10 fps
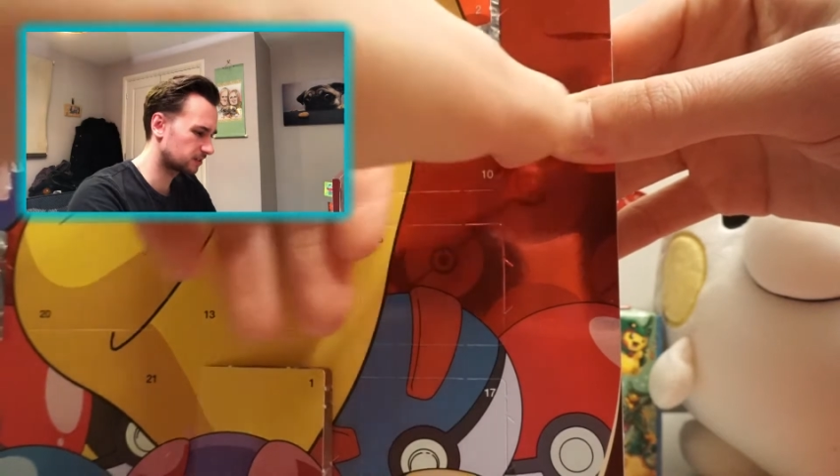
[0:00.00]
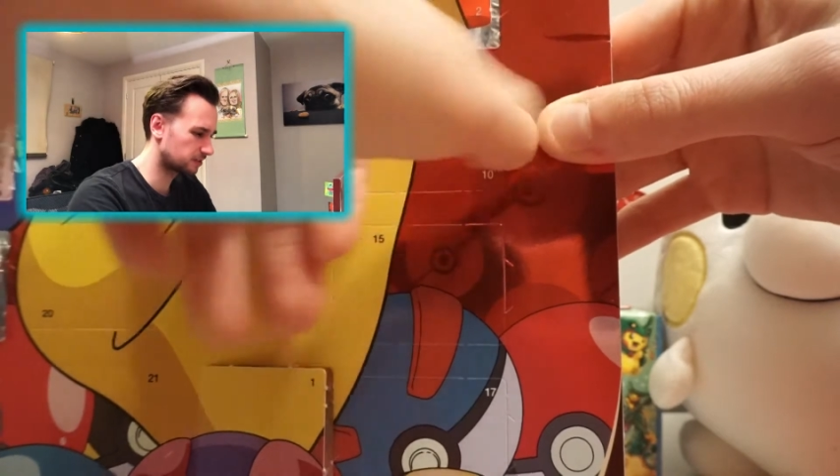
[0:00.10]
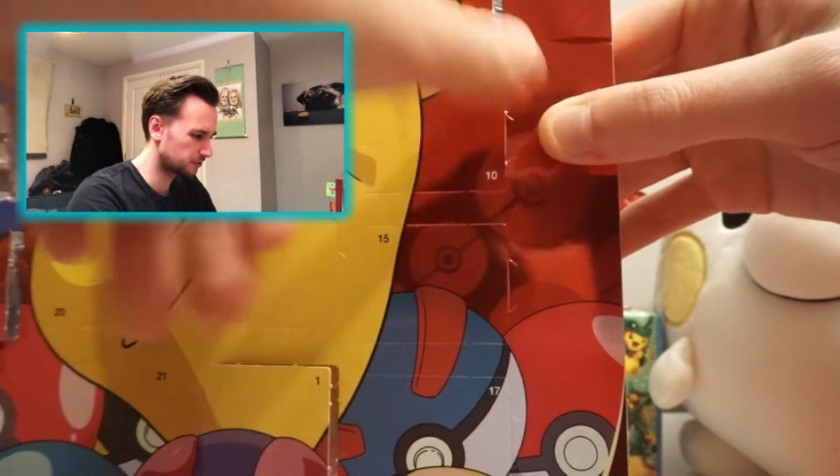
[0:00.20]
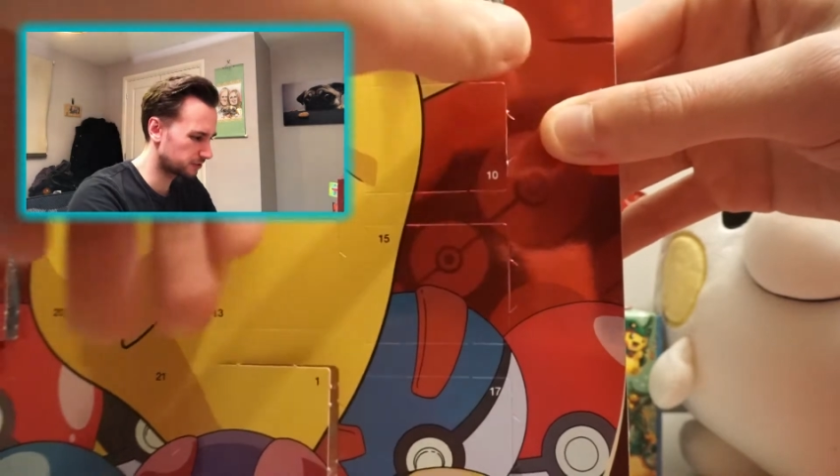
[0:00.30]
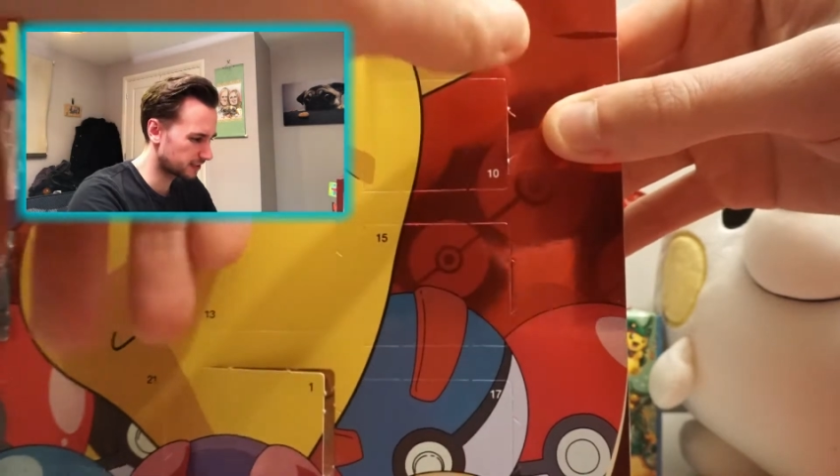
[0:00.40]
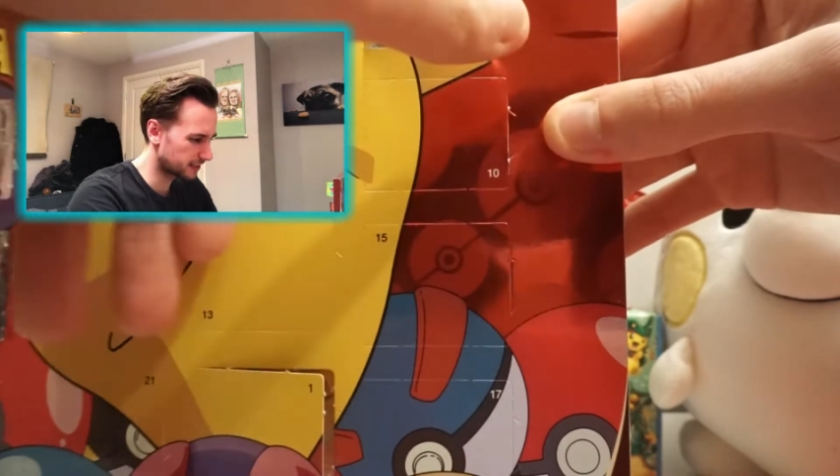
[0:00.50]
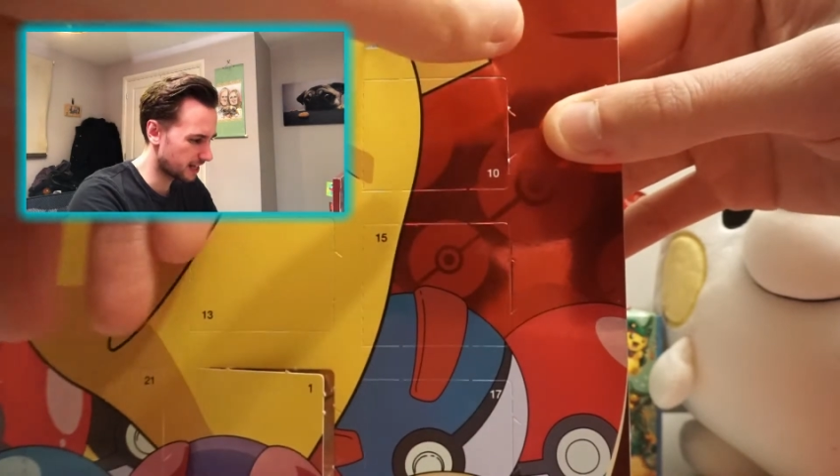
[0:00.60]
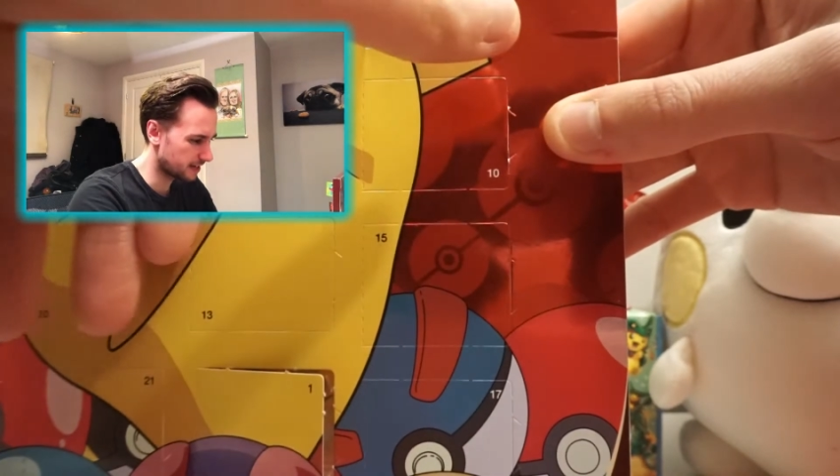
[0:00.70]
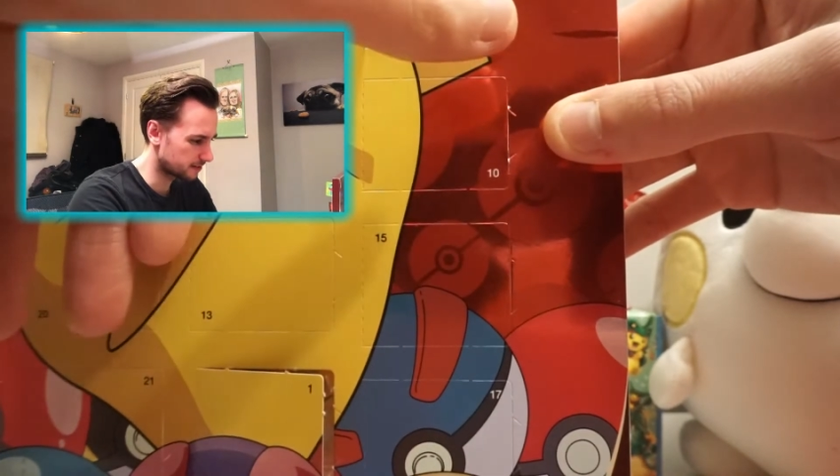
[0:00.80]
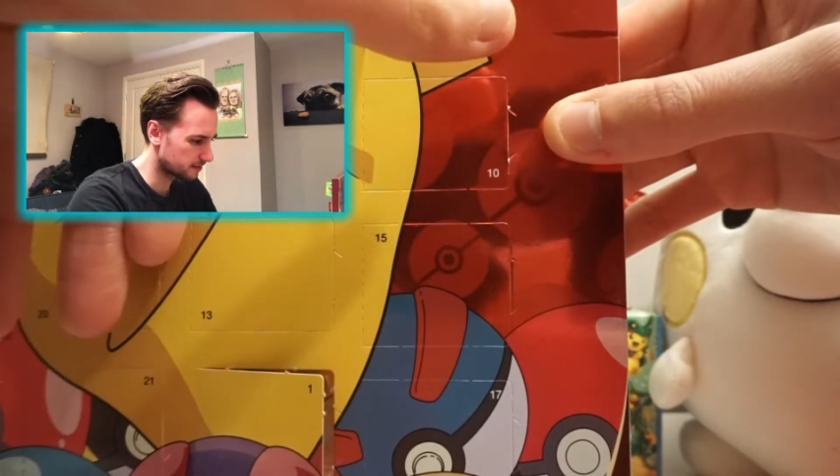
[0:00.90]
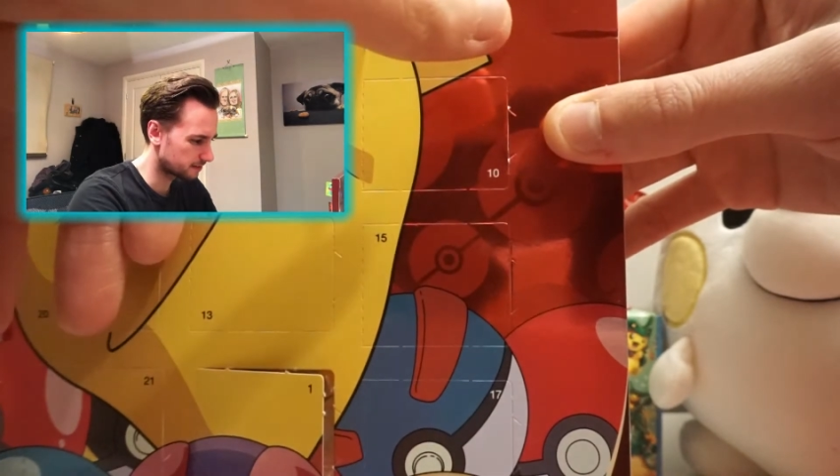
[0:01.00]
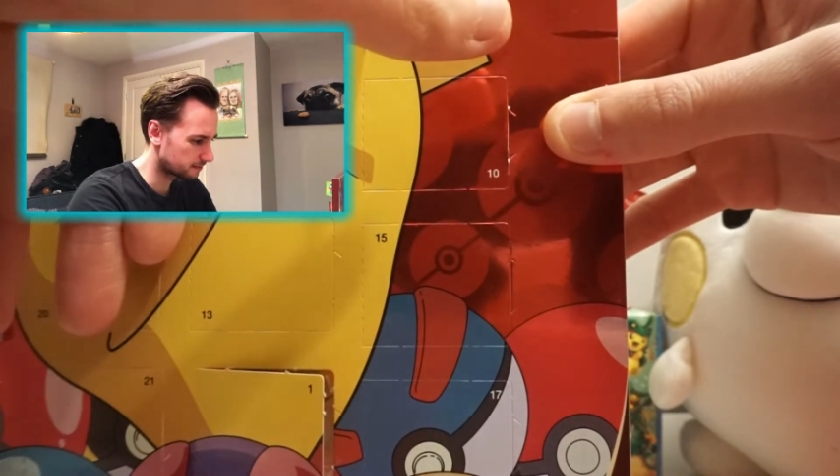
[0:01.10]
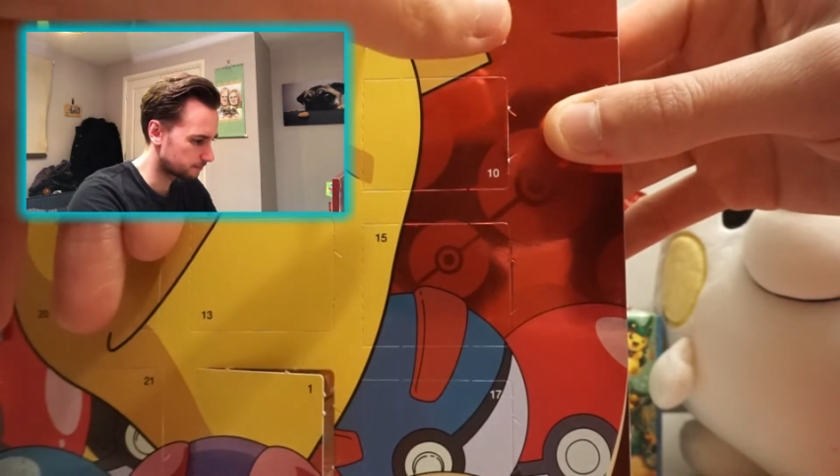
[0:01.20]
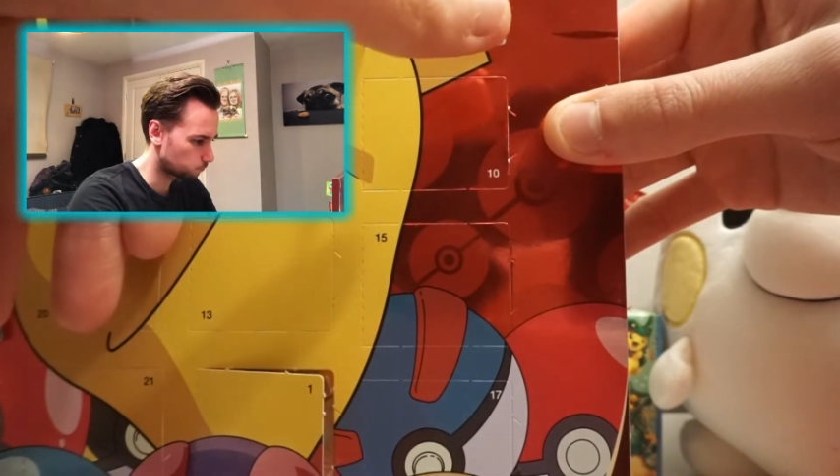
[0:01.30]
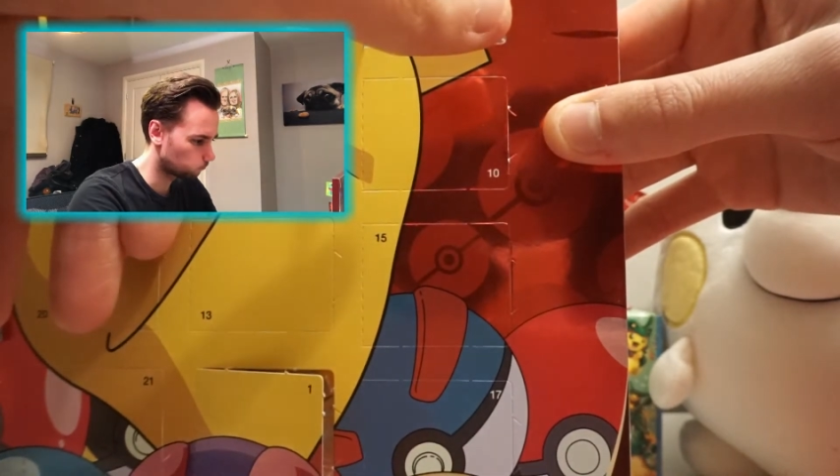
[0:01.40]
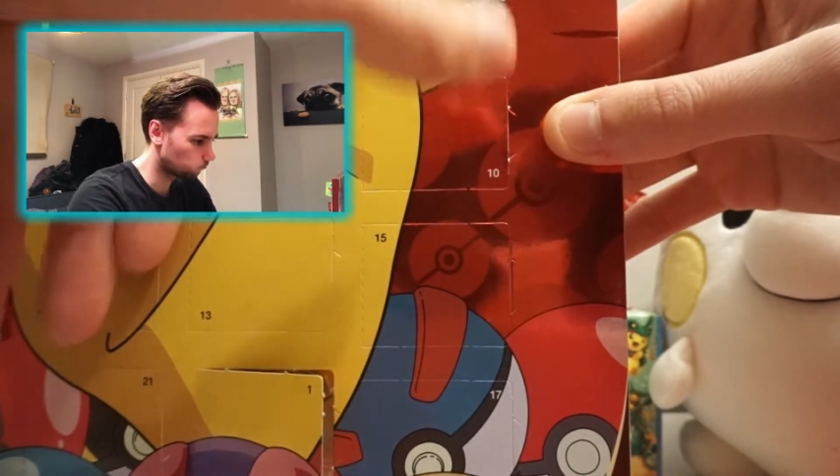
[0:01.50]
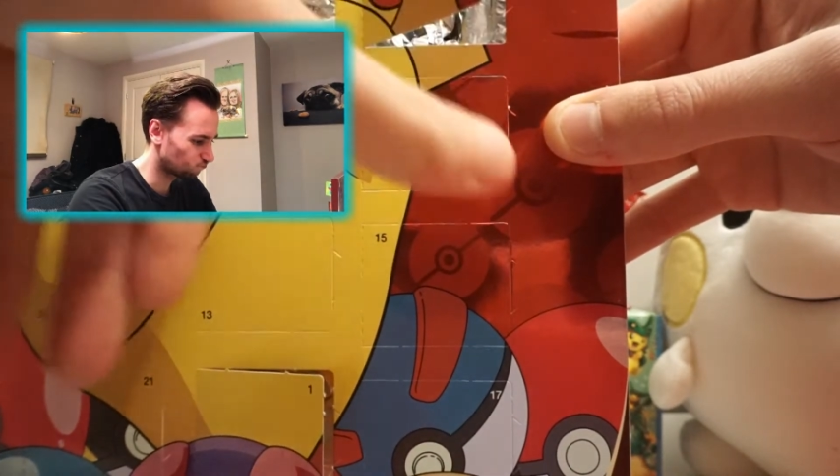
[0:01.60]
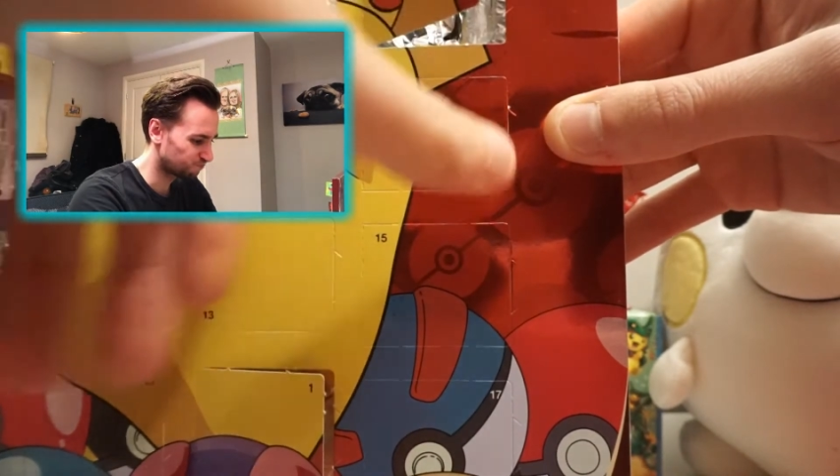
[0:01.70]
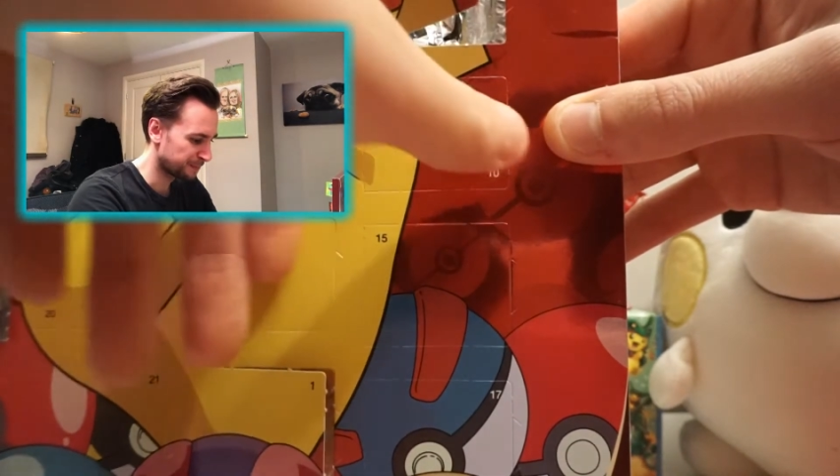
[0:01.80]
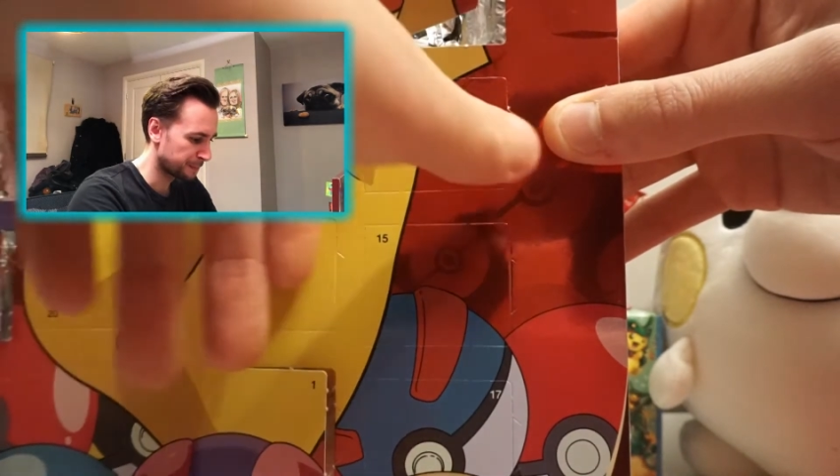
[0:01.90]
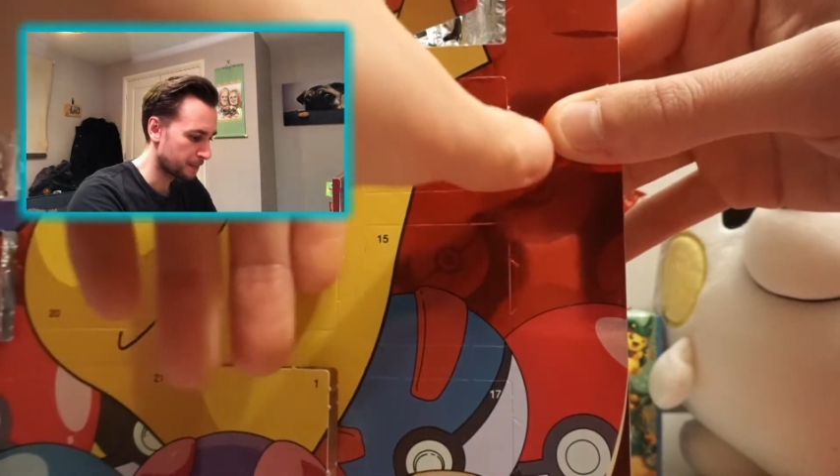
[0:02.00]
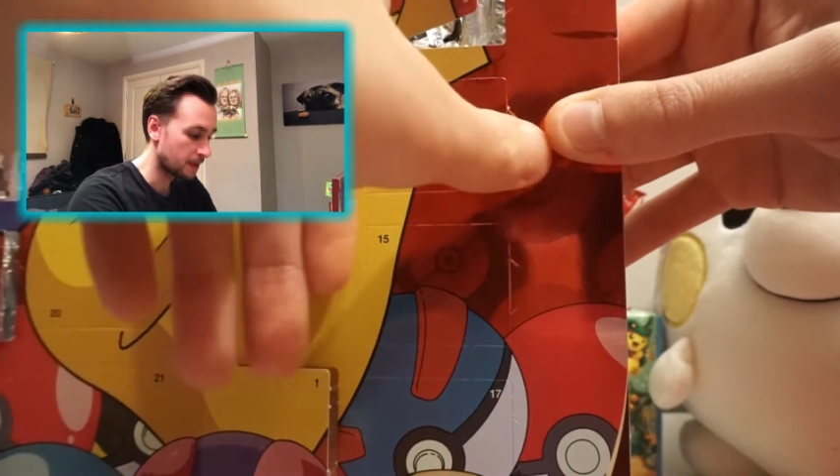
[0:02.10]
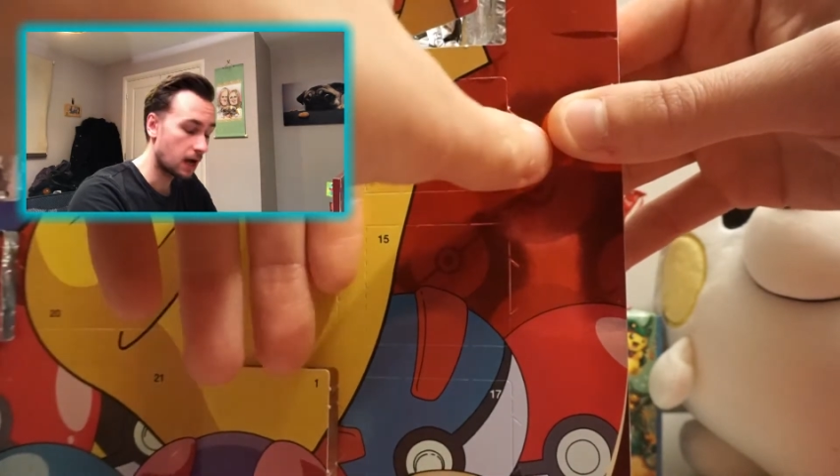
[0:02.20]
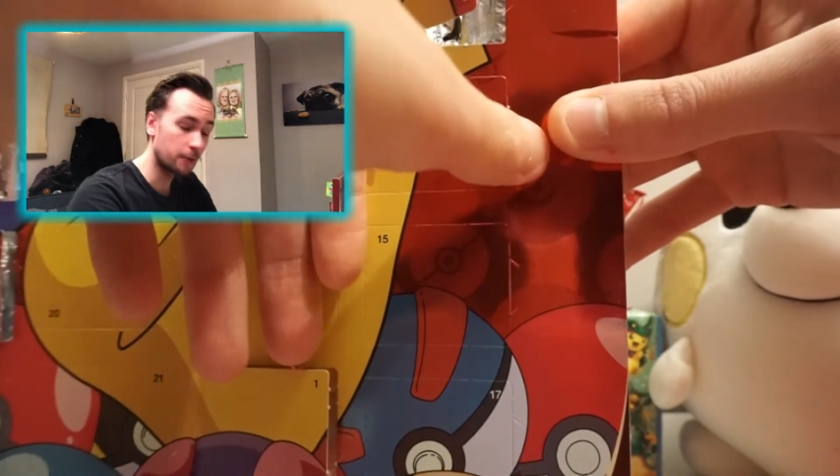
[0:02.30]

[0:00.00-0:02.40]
Who should I guess? I'm